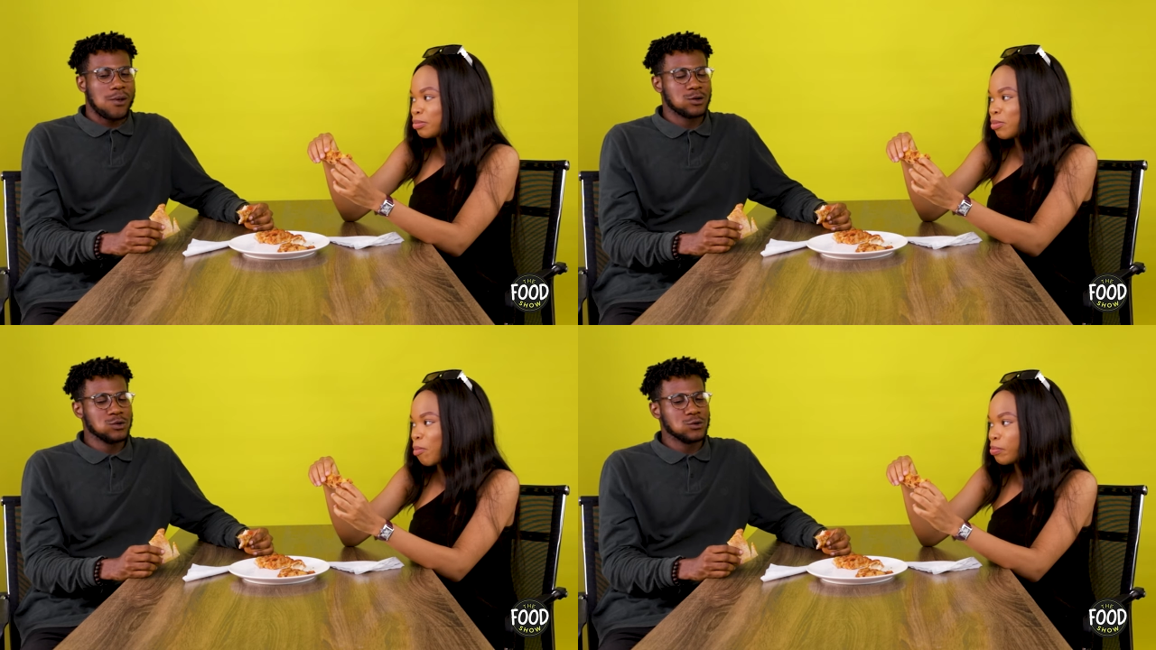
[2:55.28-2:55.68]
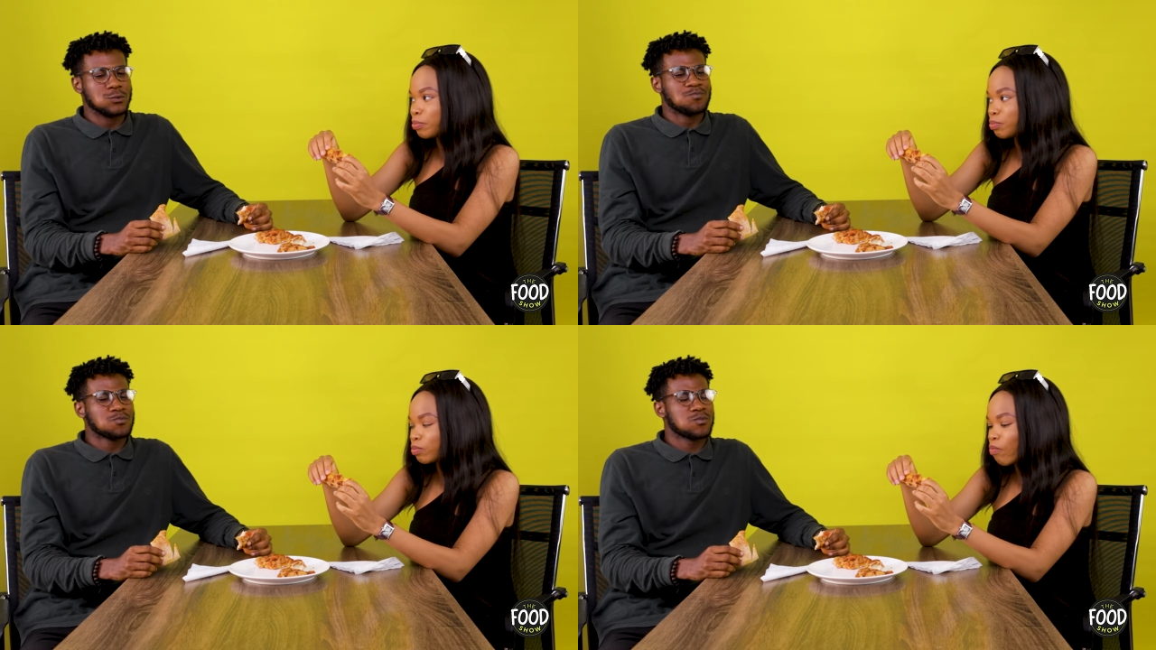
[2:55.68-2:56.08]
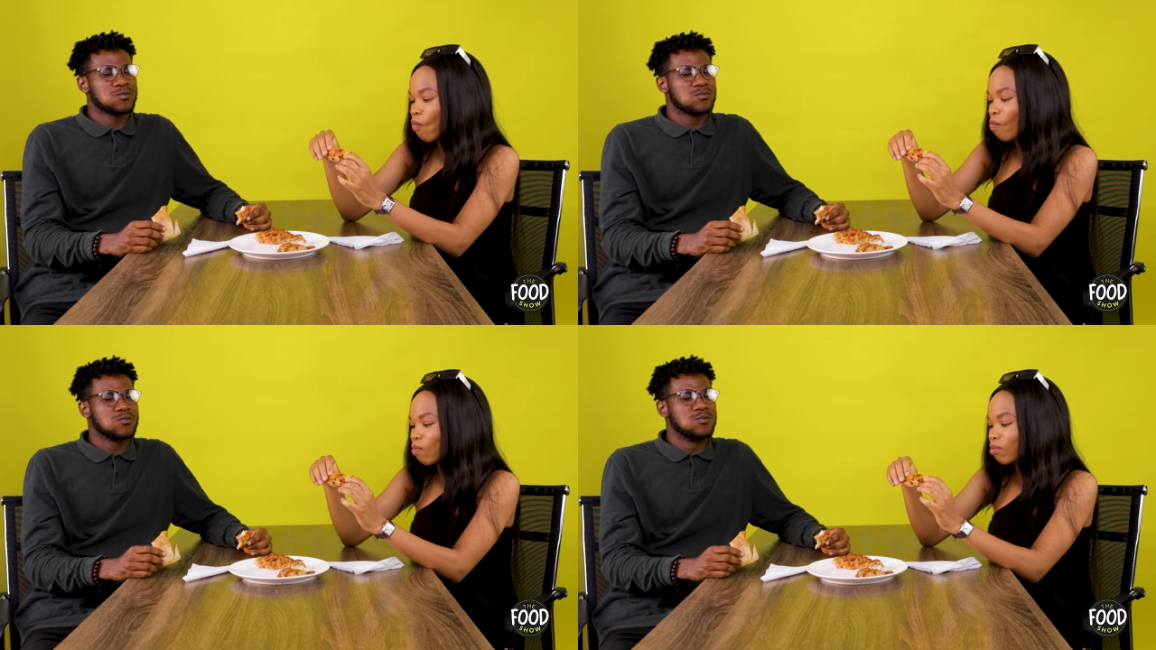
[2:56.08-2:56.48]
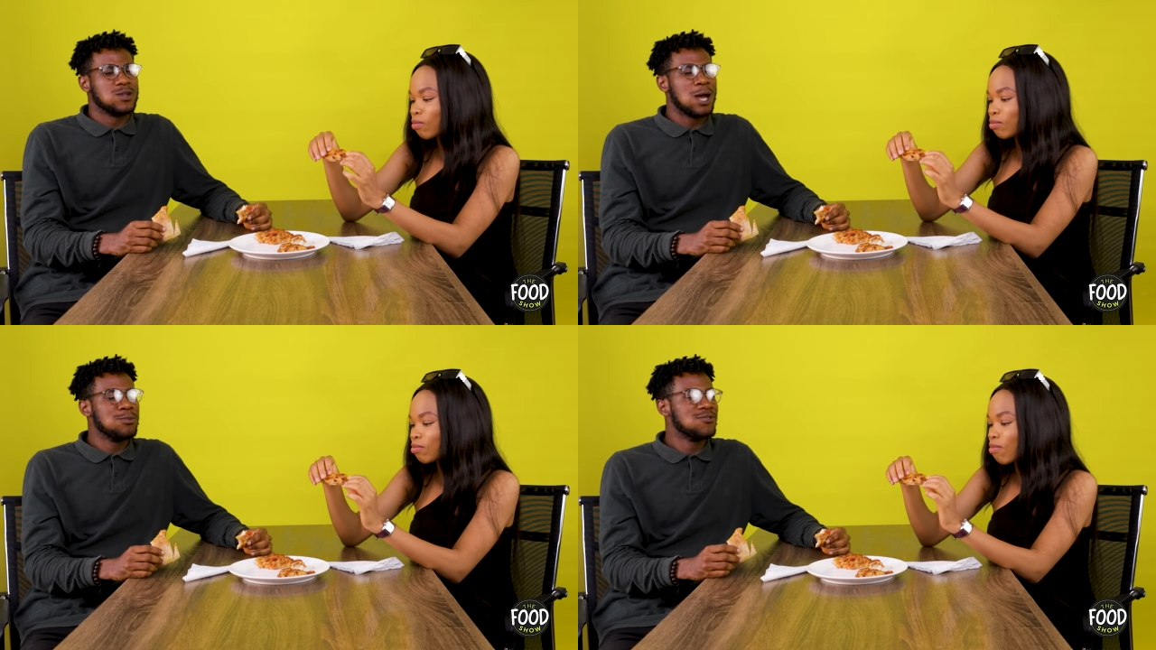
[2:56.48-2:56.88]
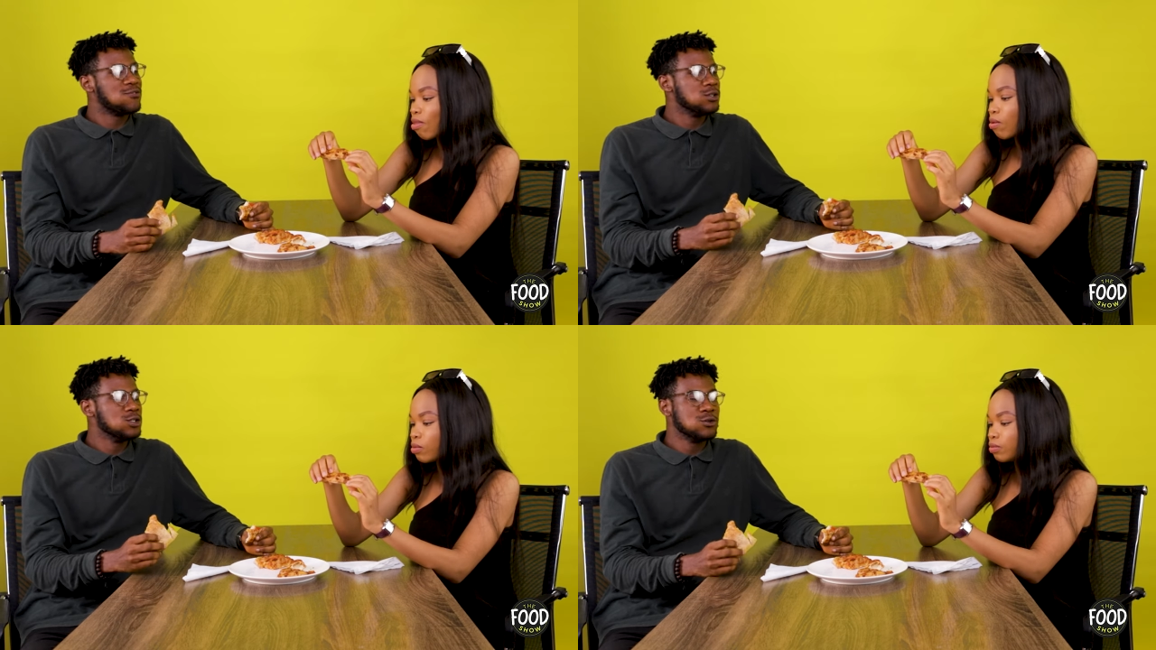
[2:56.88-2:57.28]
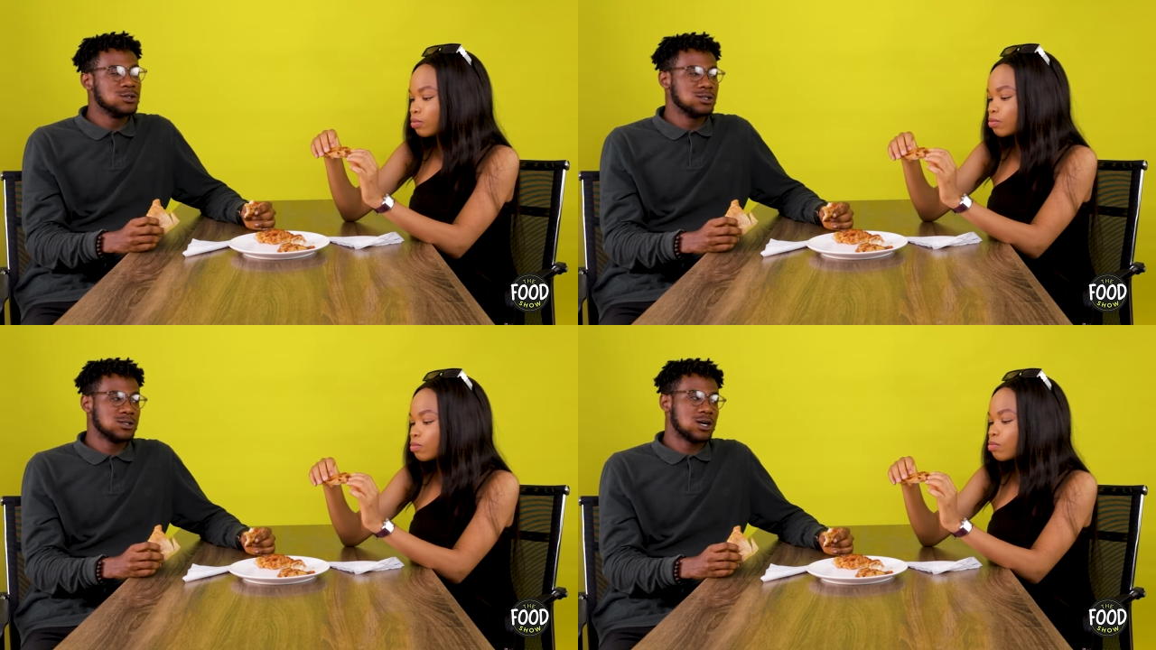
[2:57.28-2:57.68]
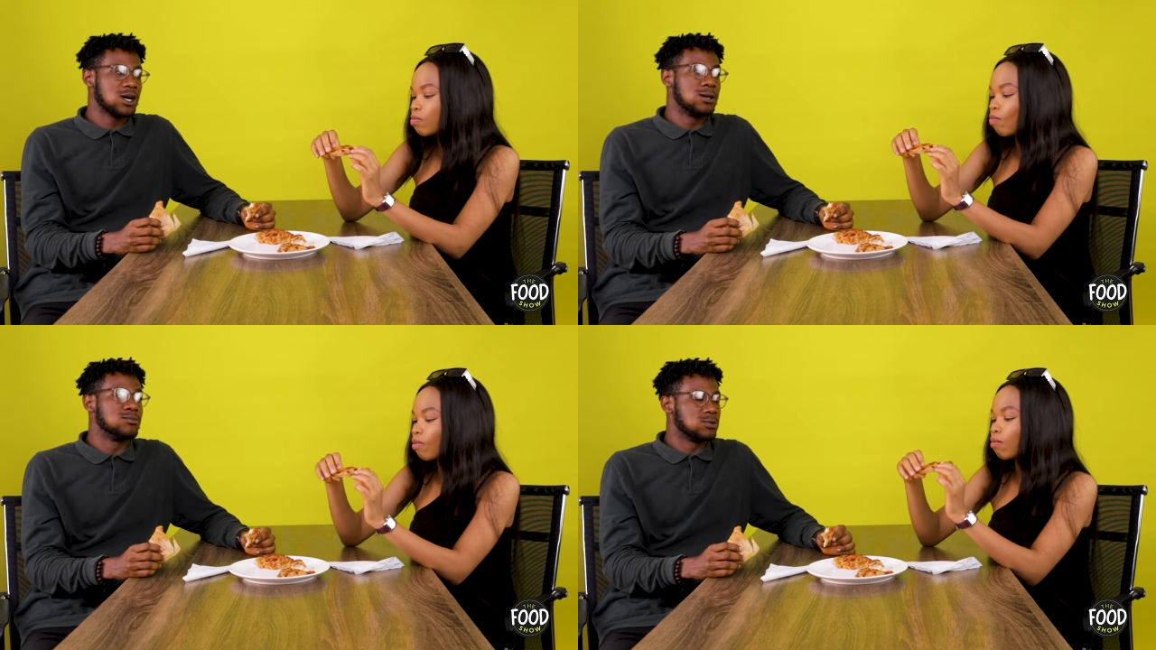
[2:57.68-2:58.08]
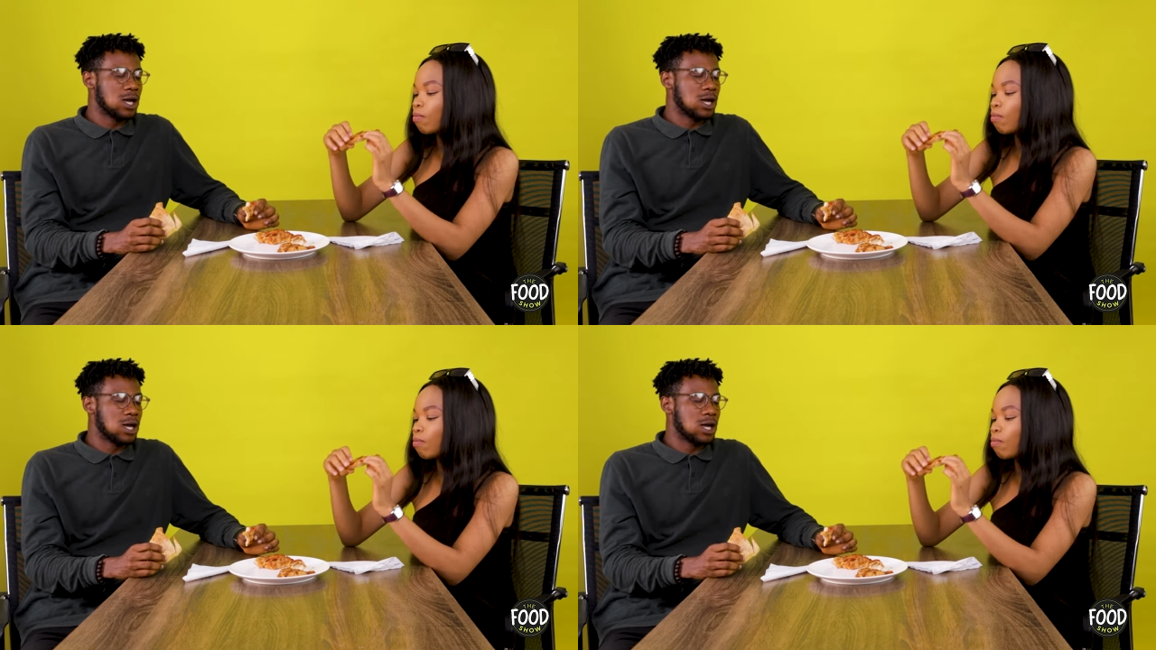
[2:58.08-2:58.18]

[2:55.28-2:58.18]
Speaker 1: I don't know. I've been following you on Instagram.